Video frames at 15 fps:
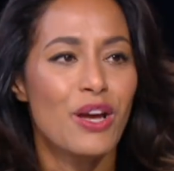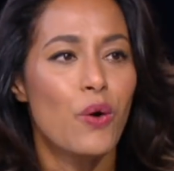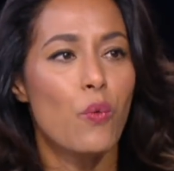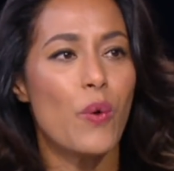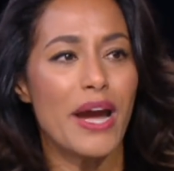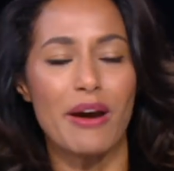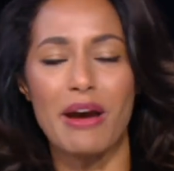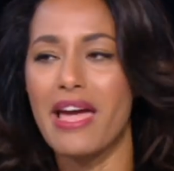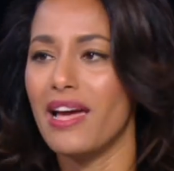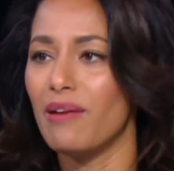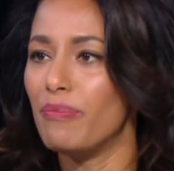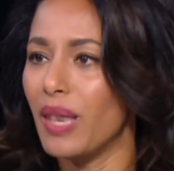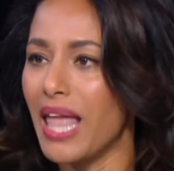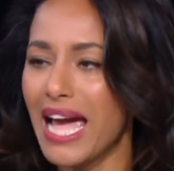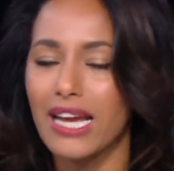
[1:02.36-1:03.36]
where a
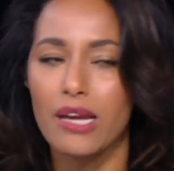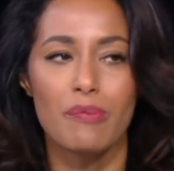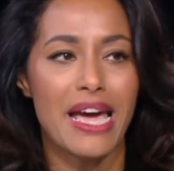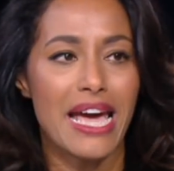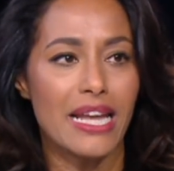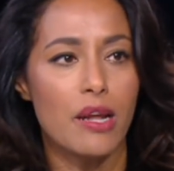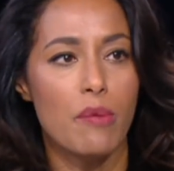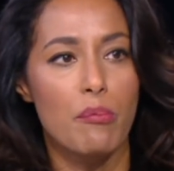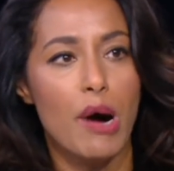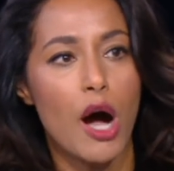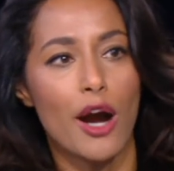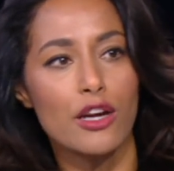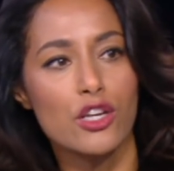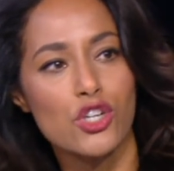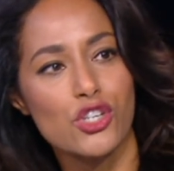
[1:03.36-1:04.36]
black man
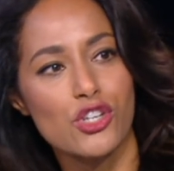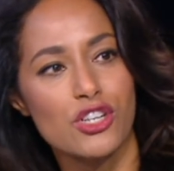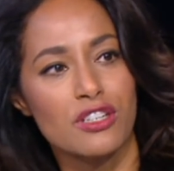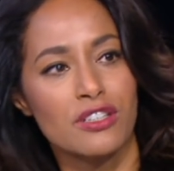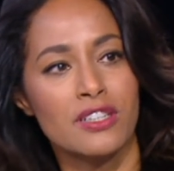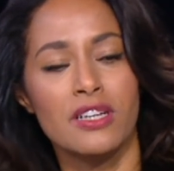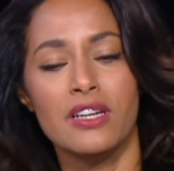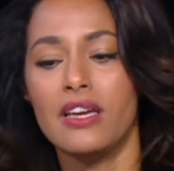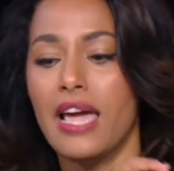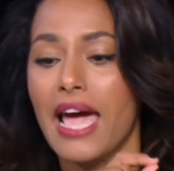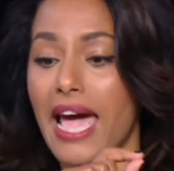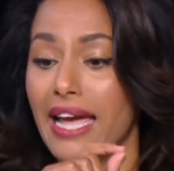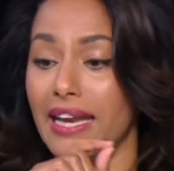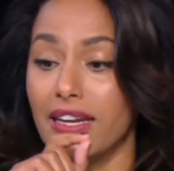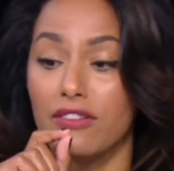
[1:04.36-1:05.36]
marched
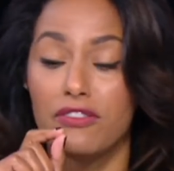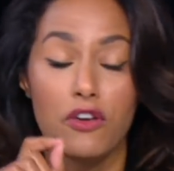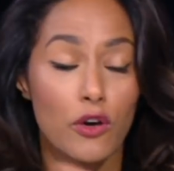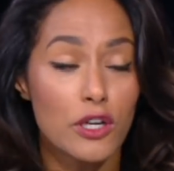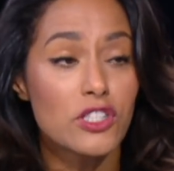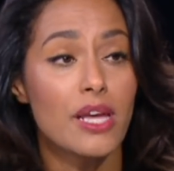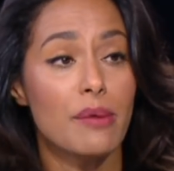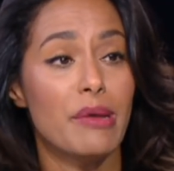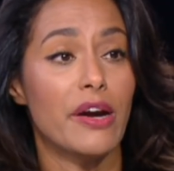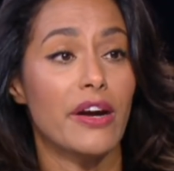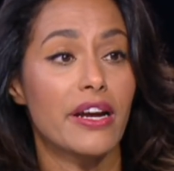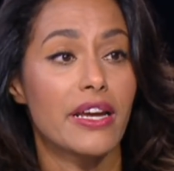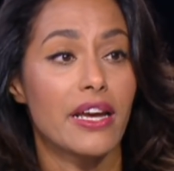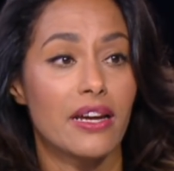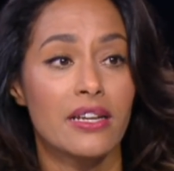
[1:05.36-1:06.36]
and forced
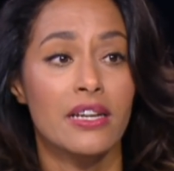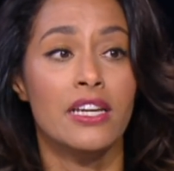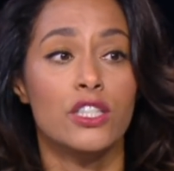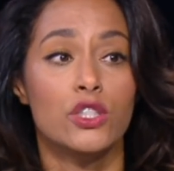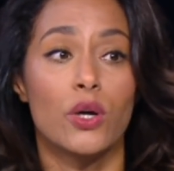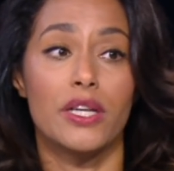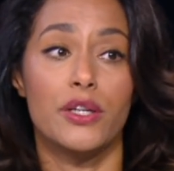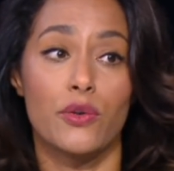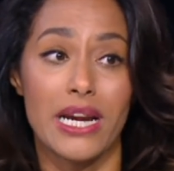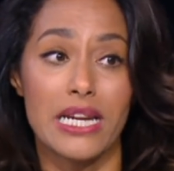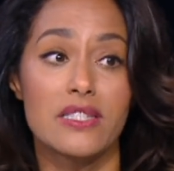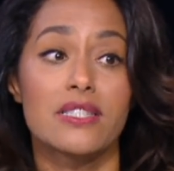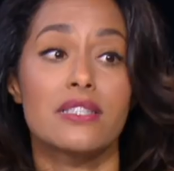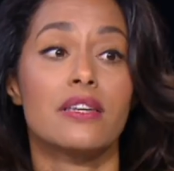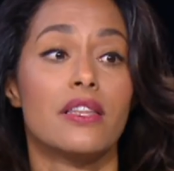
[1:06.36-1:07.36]
America to
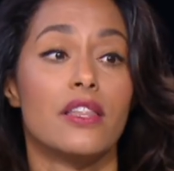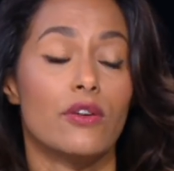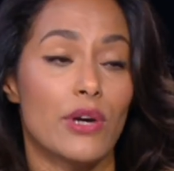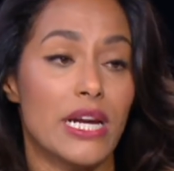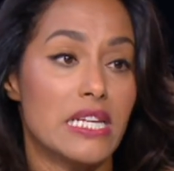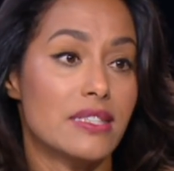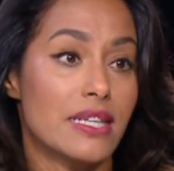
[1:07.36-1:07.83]
address the race